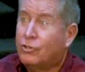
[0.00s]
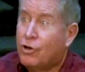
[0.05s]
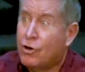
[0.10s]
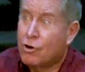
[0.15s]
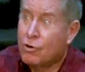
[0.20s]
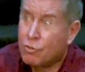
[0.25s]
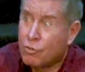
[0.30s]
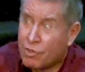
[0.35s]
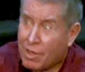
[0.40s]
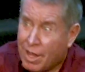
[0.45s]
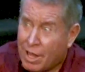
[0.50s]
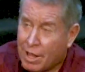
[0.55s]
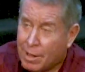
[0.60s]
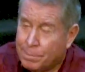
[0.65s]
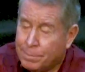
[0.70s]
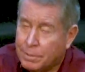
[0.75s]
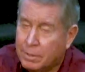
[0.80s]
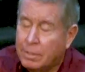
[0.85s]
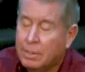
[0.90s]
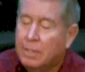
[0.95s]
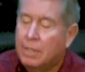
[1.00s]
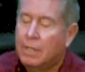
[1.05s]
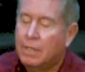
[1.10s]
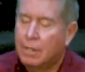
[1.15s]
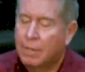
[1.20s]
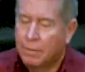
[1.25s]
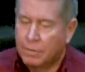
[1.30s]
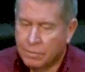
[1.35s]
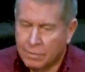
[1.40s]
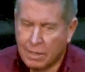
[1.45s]
turns up,
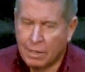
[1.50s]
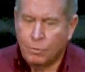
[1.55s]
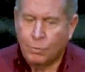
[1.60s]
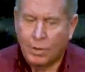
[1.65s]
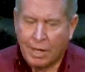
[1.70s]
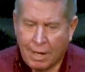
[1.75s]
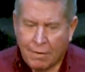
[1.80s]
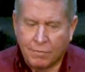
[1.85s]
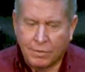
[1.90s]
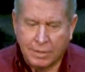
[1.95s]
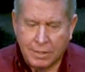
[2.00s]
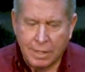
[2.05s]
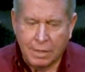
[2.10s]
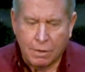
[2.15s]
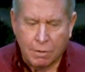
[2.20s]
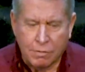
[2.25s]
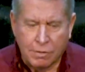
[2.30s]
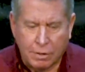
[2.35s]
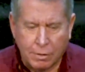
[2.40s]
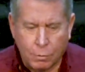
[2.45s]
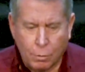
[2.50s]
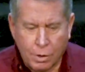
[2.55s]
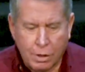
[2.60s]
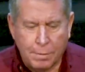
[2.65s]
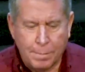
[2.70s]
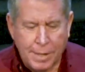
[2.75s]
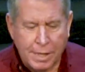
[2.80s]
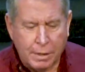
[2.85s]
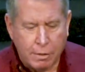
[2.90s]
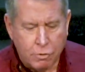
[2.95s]
then we have the tendency to want
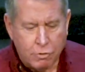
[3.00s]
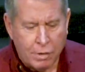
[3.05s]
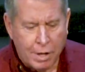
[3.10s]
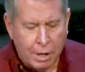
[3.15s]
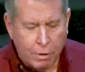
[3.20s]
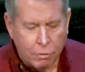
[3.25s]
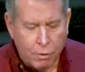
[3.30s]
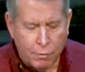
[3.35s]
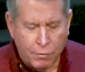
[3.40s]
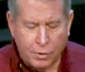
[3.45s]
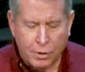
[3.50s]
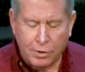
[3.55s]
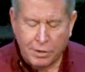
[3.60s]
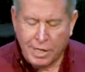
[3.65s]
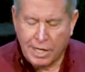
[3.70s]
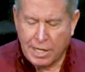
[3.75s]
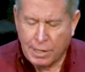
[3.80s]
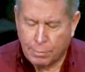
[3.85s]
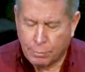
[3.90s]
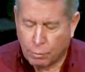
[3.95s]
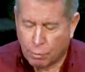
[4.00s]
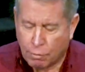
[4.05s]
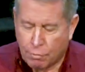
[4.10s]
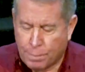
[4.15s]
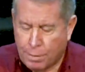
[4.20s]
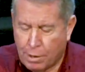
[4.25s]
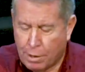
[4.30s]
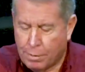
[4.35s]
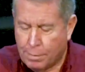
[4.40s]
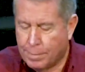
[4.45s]
to make a change. Over here in Hebrews,
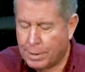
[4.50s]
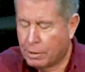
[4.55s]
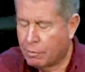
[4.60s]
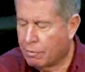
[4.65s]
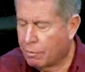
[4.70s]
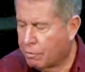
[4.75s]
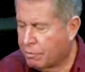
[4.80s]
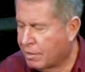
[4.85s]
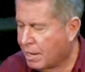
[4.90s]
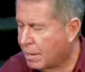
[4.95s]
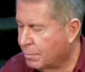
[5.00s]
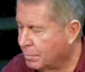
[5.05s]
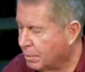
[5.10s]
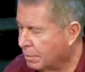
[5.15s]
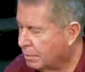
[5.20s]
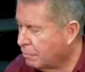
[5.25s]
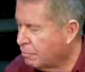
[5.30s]
Paul makes this statement.